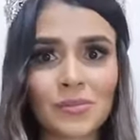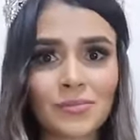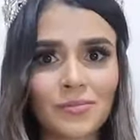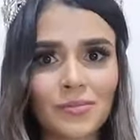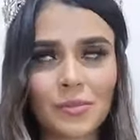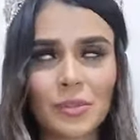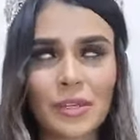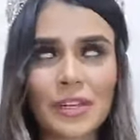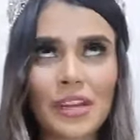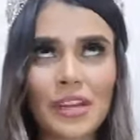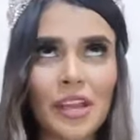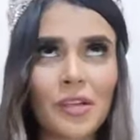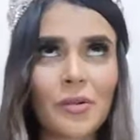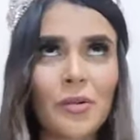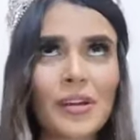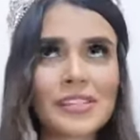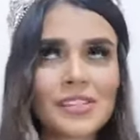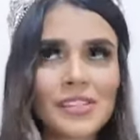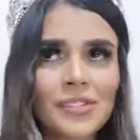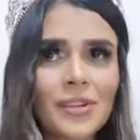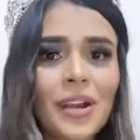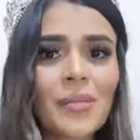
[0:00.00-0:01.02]
when I
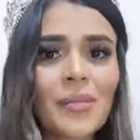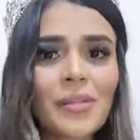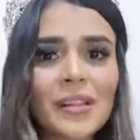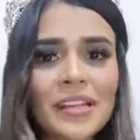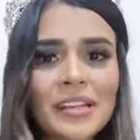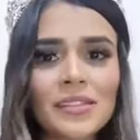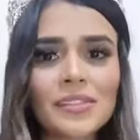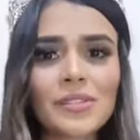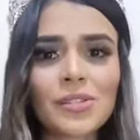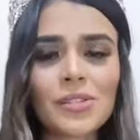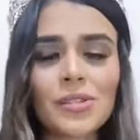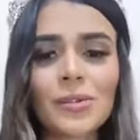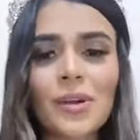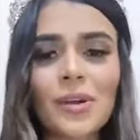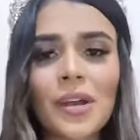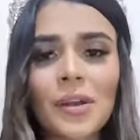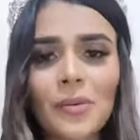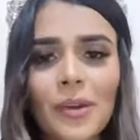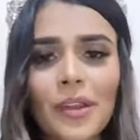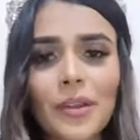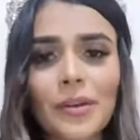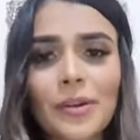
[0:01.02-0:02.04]
was traveling to
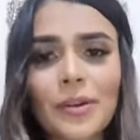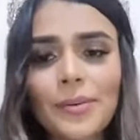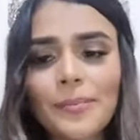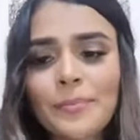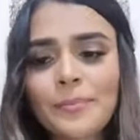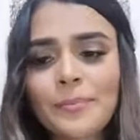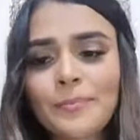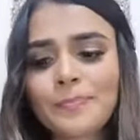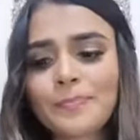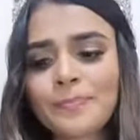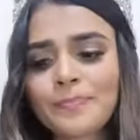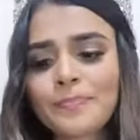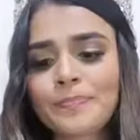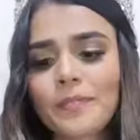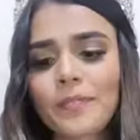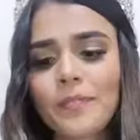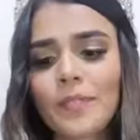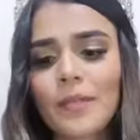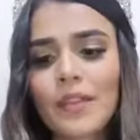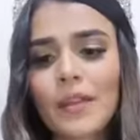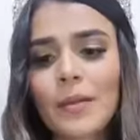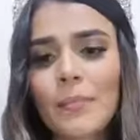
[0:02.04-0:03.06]
Ecuador.
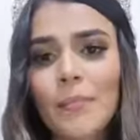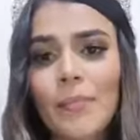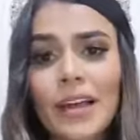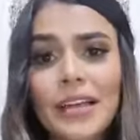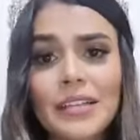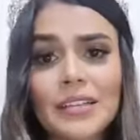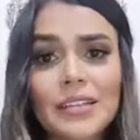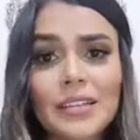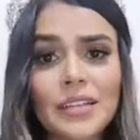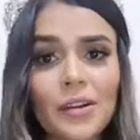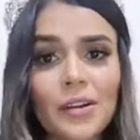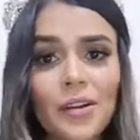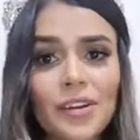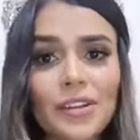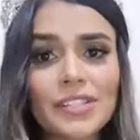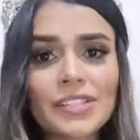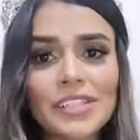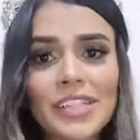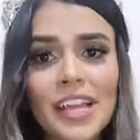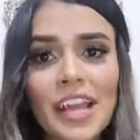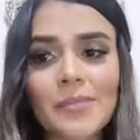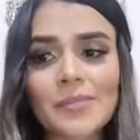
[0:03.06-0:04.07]
But the other
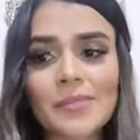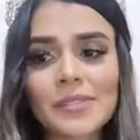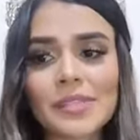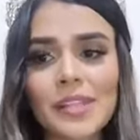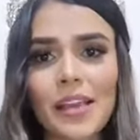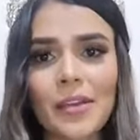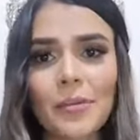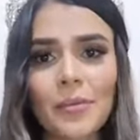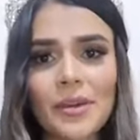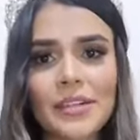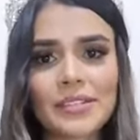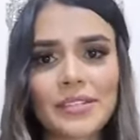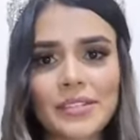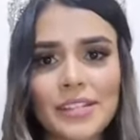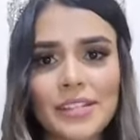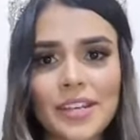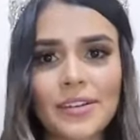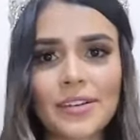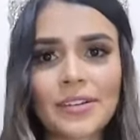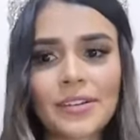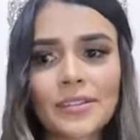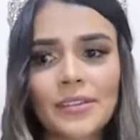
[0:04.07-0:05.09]
times I went
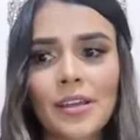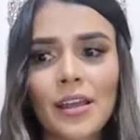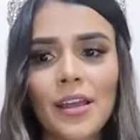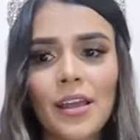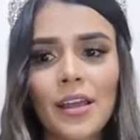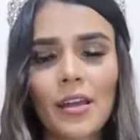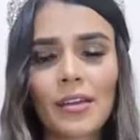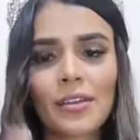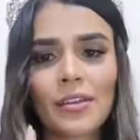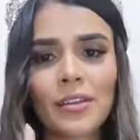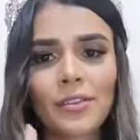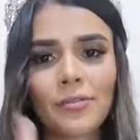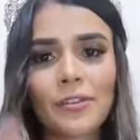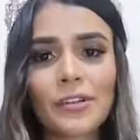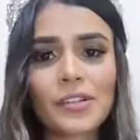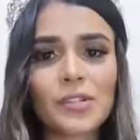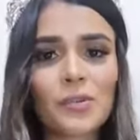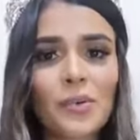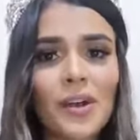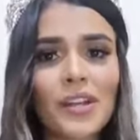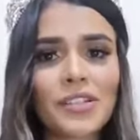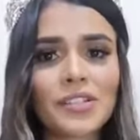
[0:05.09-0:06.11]
there, the
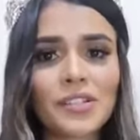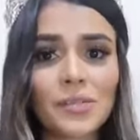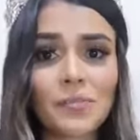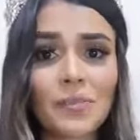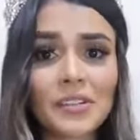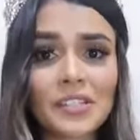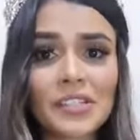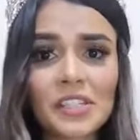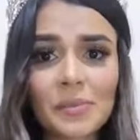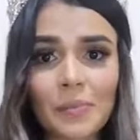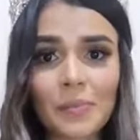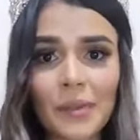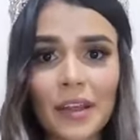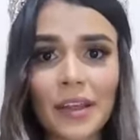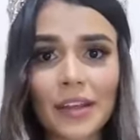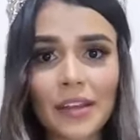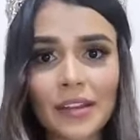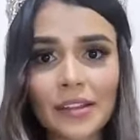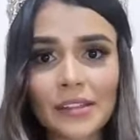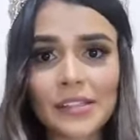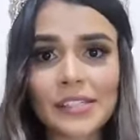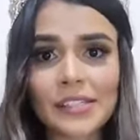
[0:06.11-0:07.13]
first one to participate
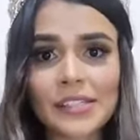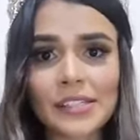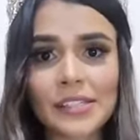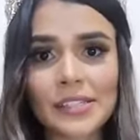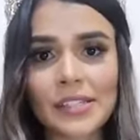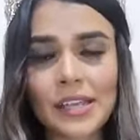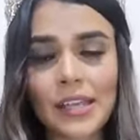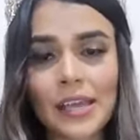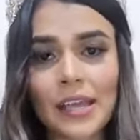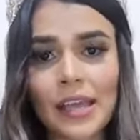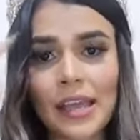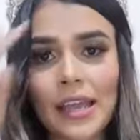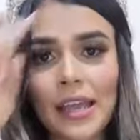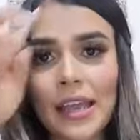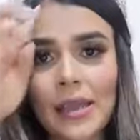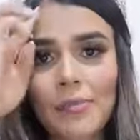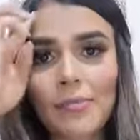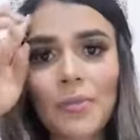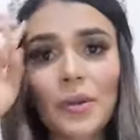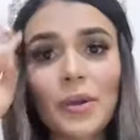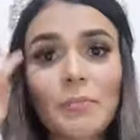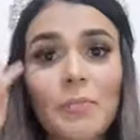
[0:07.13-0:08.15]
in this
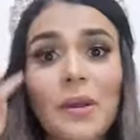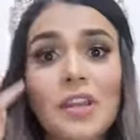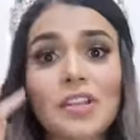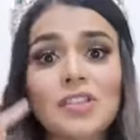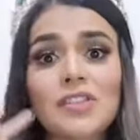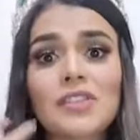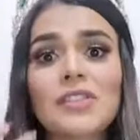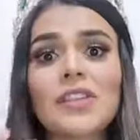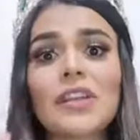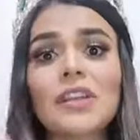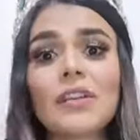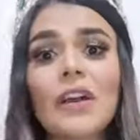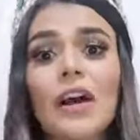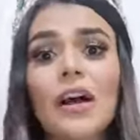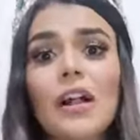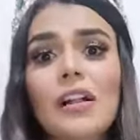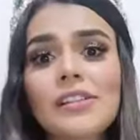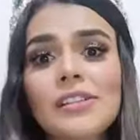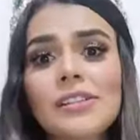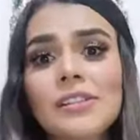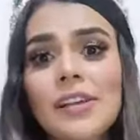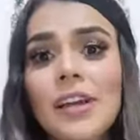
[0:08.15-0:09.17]
beauty pageant that
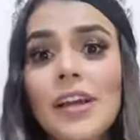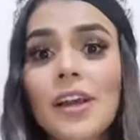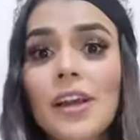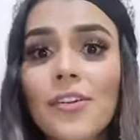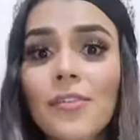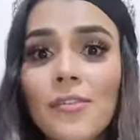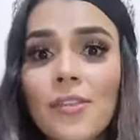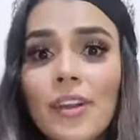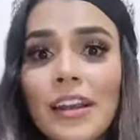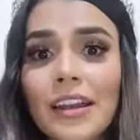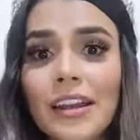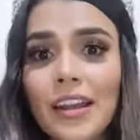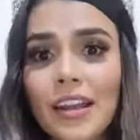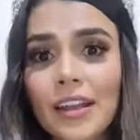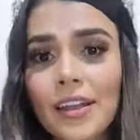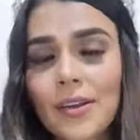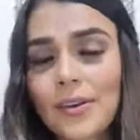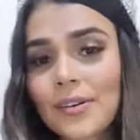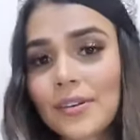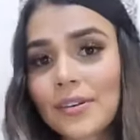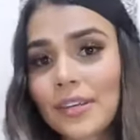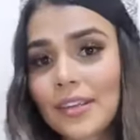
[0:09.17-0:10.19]
calls
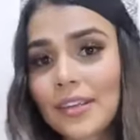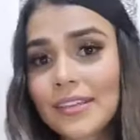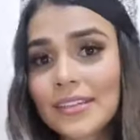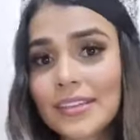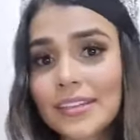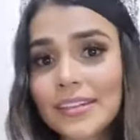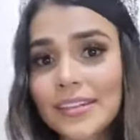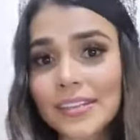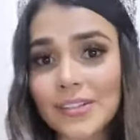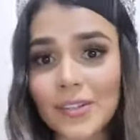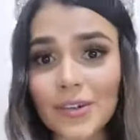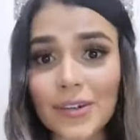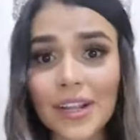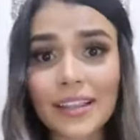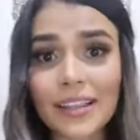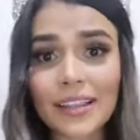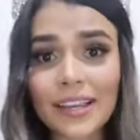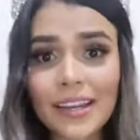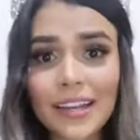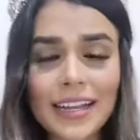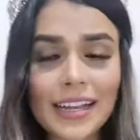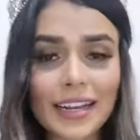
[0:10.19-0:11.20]
Reinado Internacional
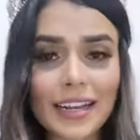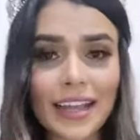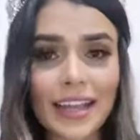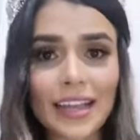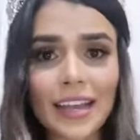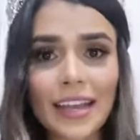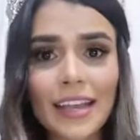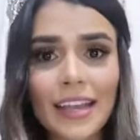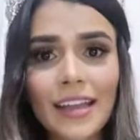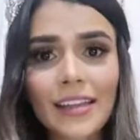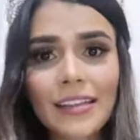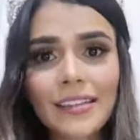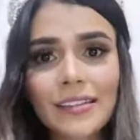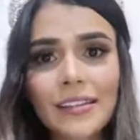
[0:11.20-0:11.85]
de la Ganadería.